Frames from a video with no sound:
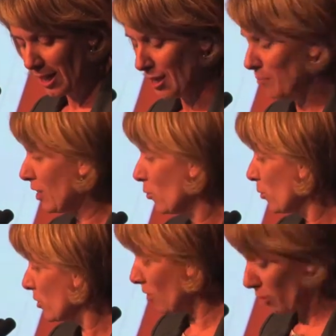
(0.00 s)
Um, and
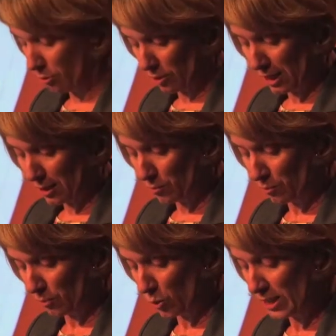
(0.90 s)
also,
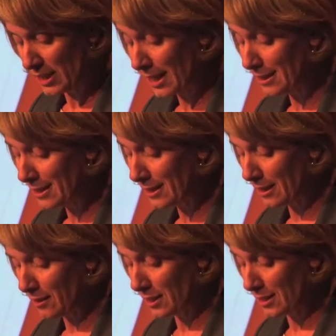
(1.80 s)
um, Queenslanders
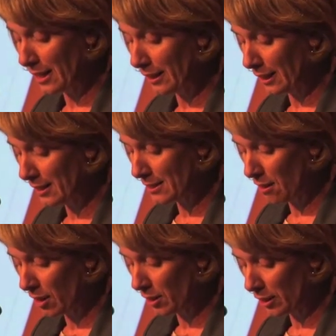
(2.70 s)
are the second less
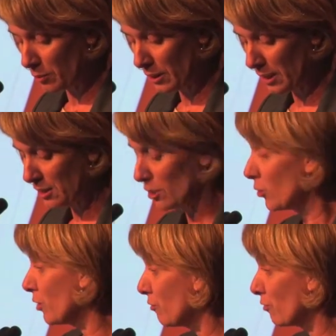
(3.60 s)
likely to be
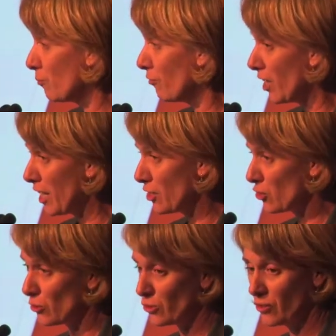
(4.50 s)
excluded from
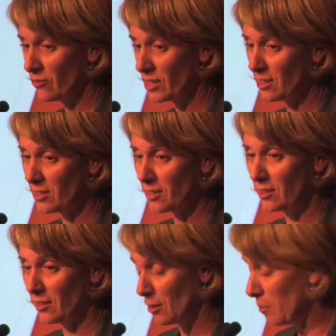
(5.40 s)
financial services
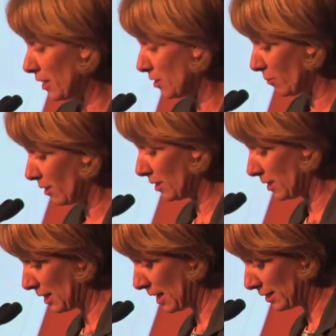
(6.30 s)
compared to other
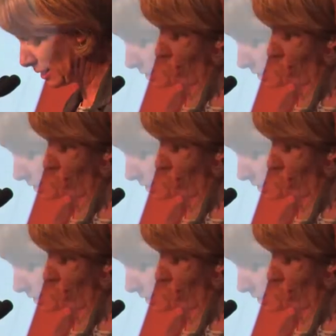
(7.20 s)
states.